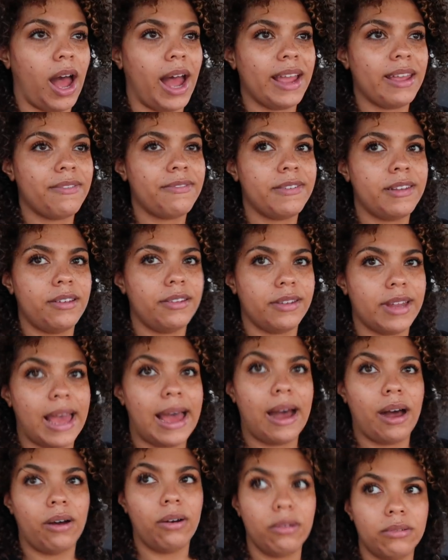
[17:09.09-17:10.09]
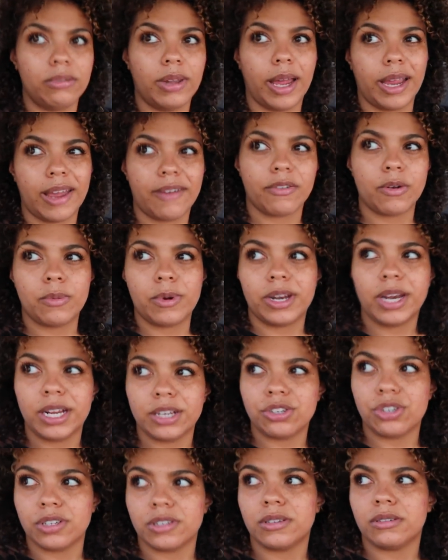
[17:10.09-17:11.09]
I feel now like everyone
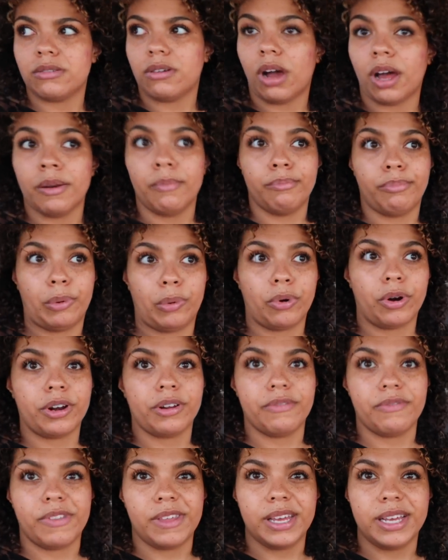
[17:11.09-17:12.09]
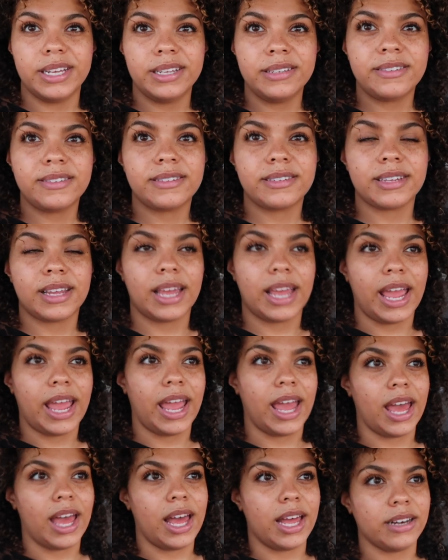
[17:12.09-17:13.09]
has just gotten bored of this
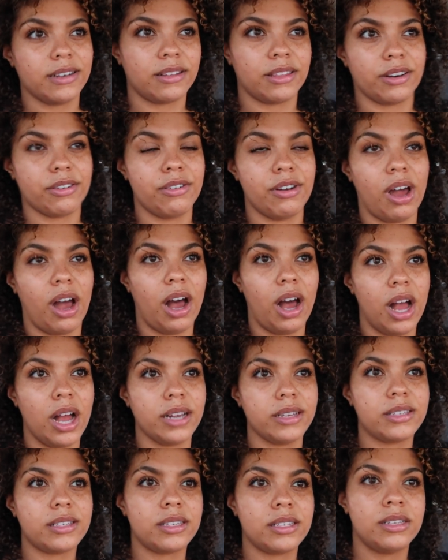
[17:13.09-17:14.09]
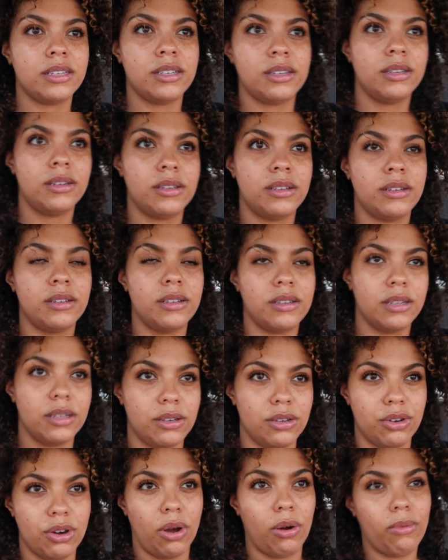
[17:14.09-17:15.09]
and they're not,
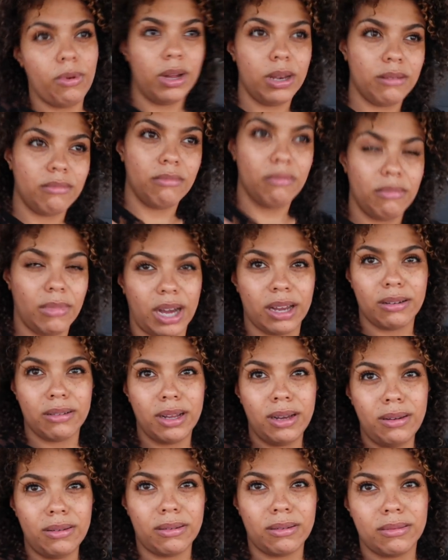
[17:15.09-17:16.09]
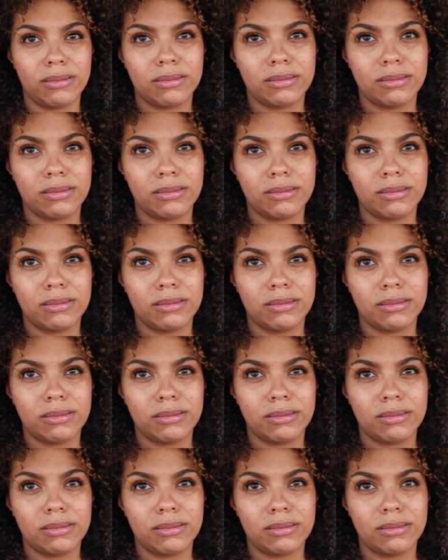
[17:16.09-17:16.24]
no one, I don't know,